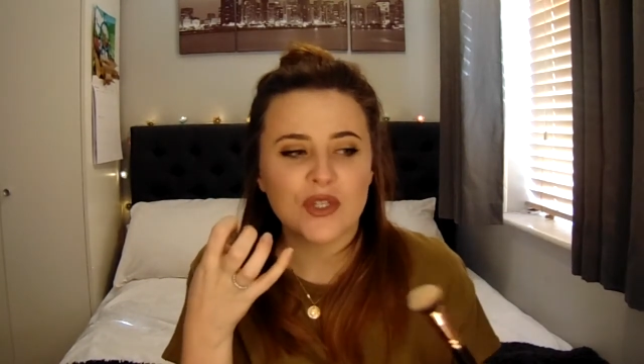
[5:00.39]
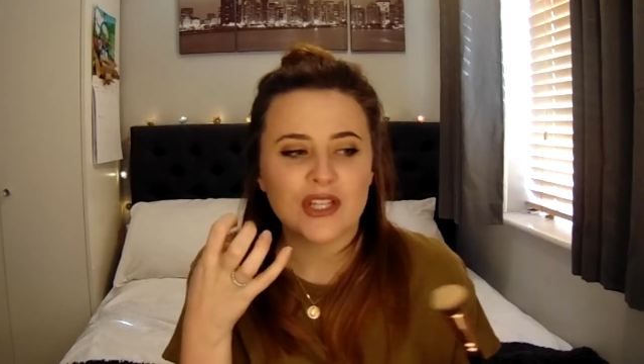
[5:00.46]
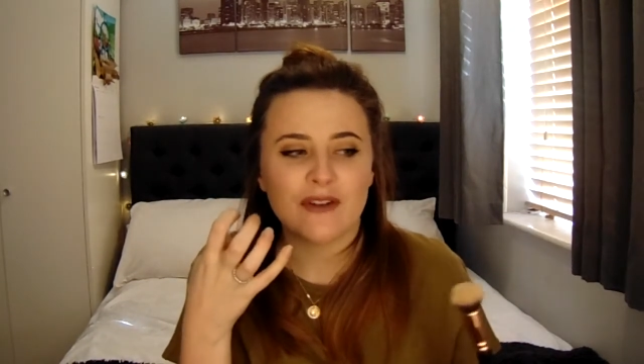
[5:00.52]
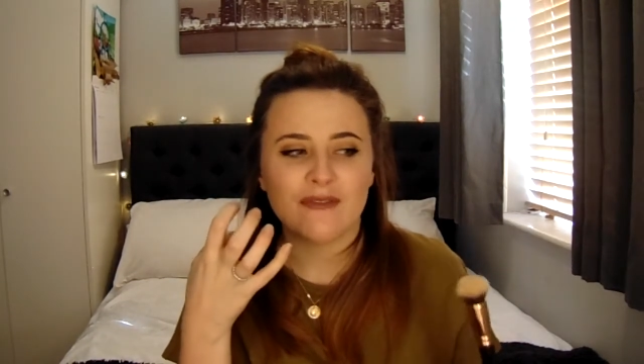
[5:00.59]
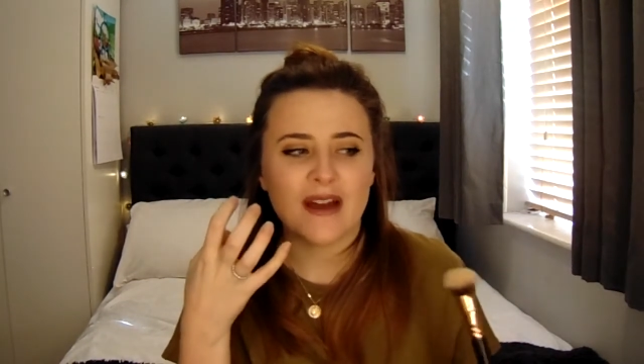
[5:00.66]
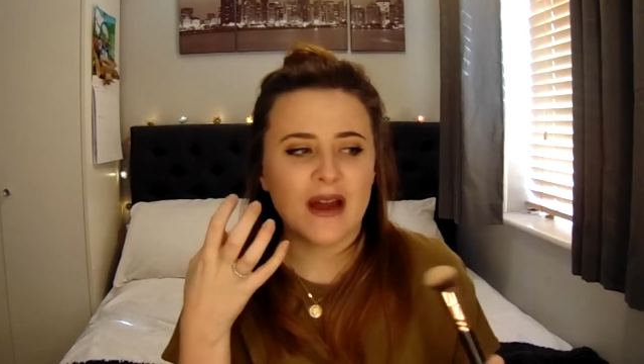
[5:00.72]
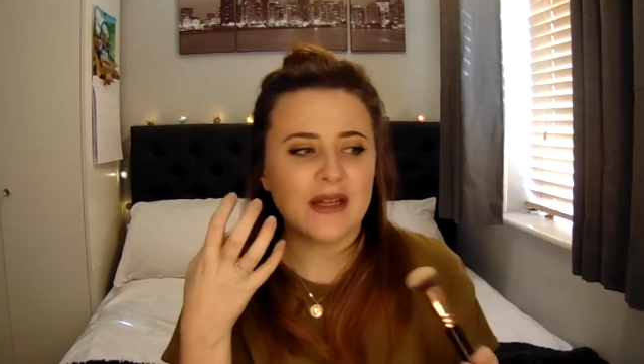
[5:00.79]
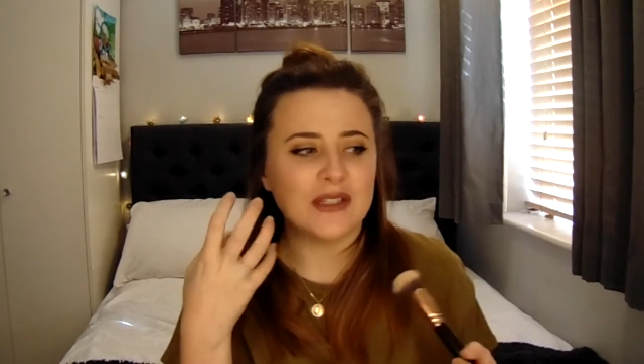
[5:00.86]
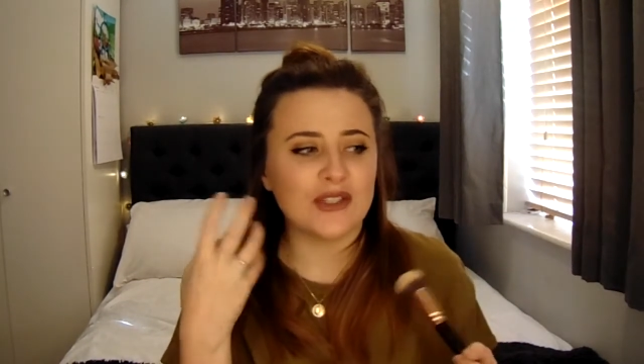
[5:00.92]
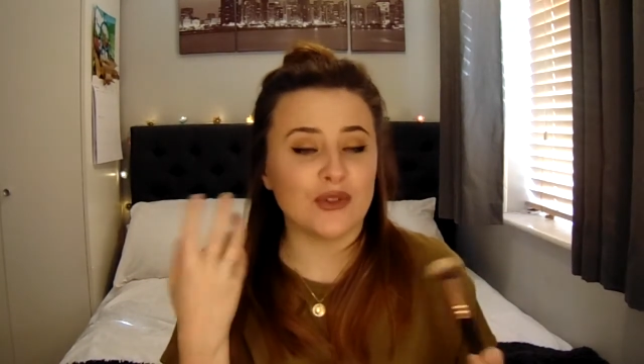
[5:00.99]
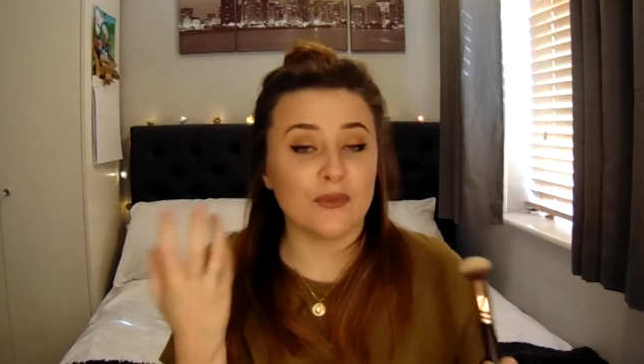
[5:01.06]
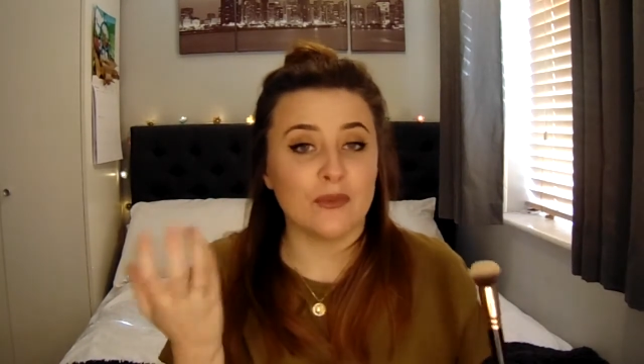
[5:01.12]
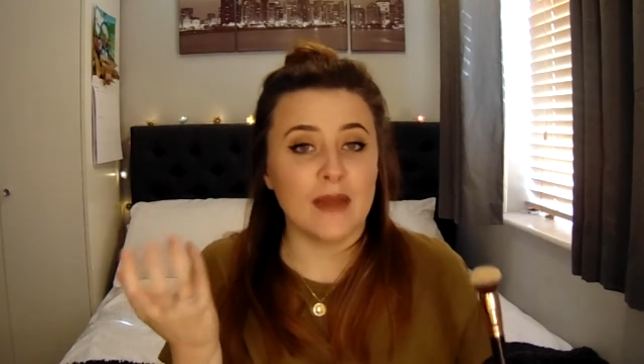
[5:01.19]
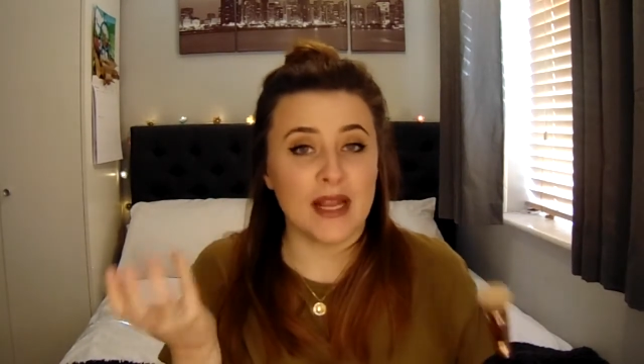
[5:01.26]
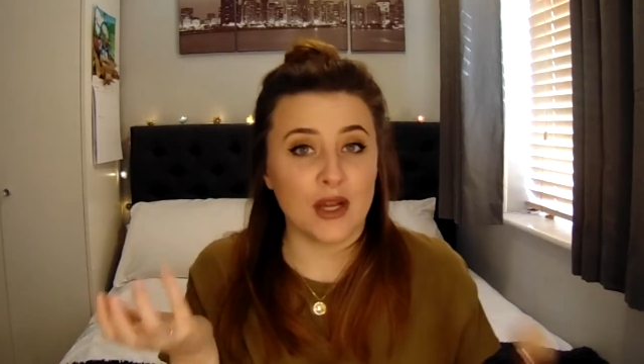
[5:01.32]
which I find
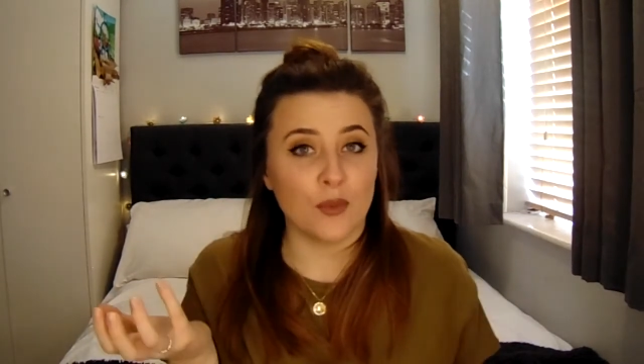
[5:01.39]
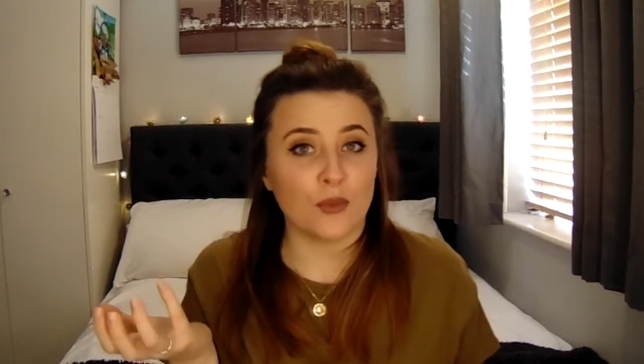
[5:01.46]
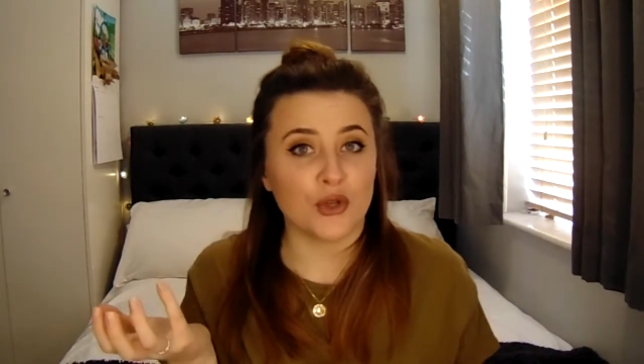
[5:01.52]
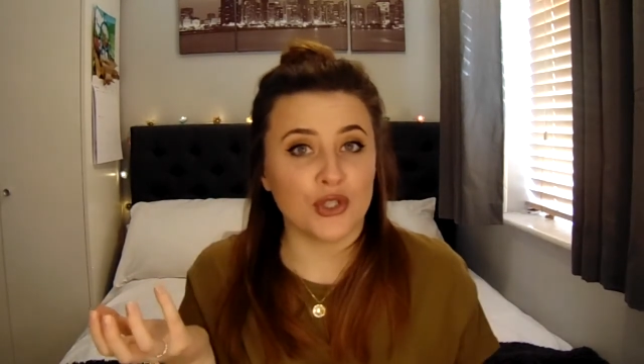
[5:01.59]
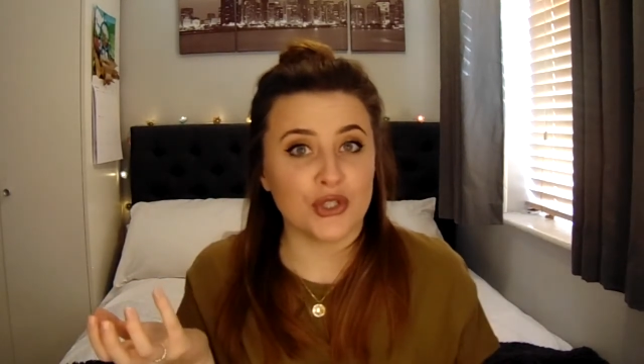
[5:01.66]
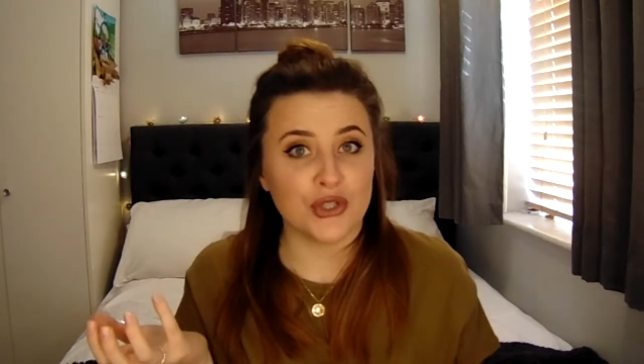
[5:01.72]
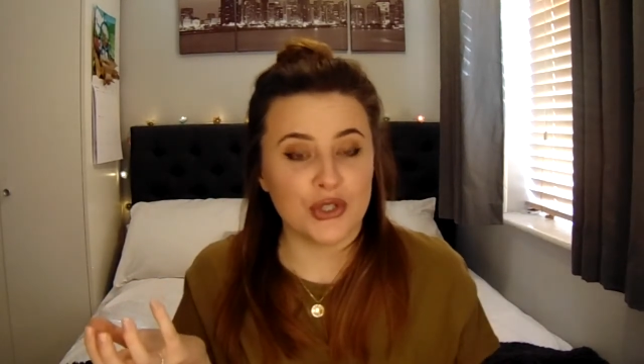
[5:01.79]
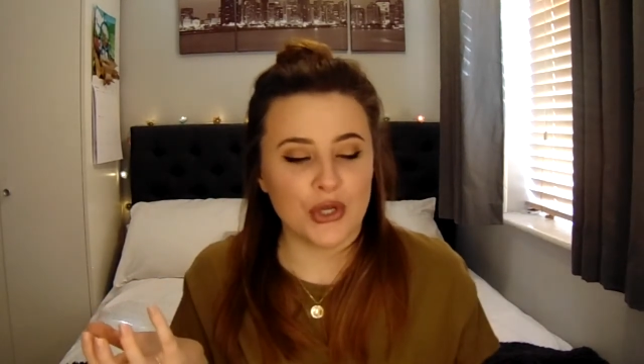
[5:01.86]
some makeup brushes